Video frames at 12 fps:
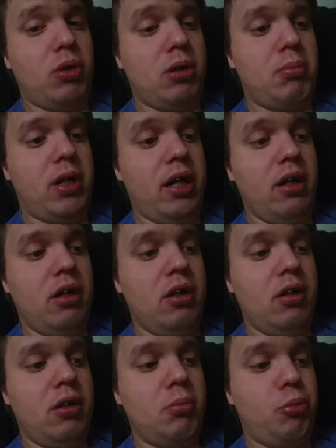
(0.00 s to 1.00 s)
one of my
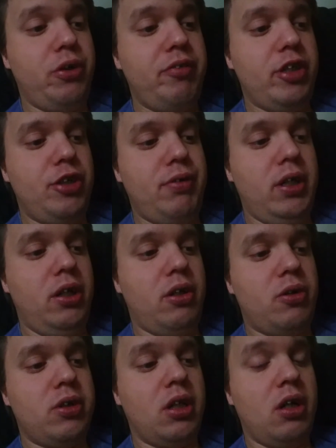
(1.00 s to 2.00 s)
previous
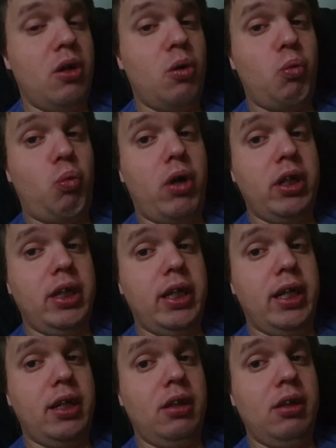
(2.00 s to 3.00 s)
videos, one
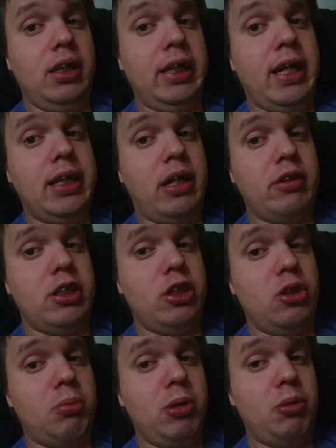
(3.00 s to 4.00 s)
kid, he had Down
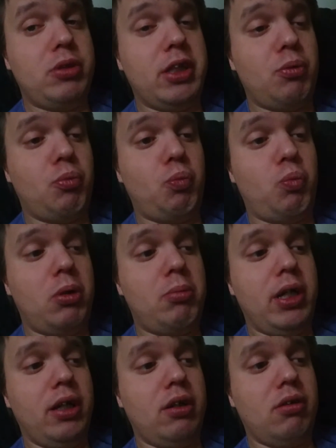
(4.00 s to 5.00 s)
syndrome. He was like one
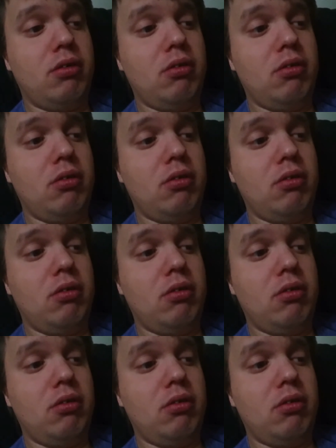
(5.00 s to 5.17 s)
of my